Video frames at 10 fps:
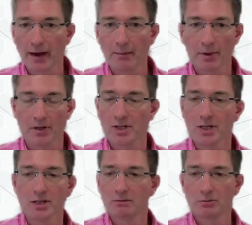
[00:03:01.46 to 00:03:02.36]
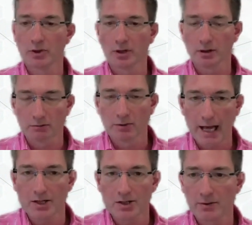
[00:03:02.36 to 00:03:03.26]
that because it wouldn't
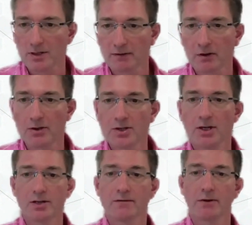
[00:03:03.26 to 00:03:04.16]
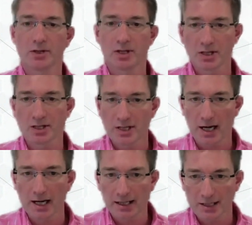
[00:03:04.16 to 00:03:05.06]
relate to its function. Its function is
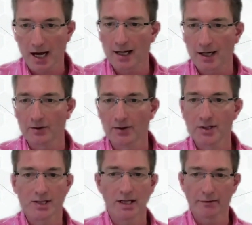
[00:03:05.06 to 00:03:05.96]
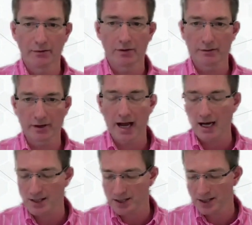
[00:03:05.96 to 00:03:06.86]
entirely technical, it's delivery of a
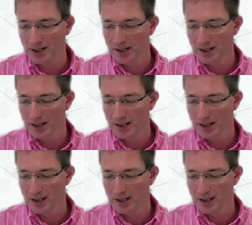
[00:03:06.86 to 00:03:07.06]
gas.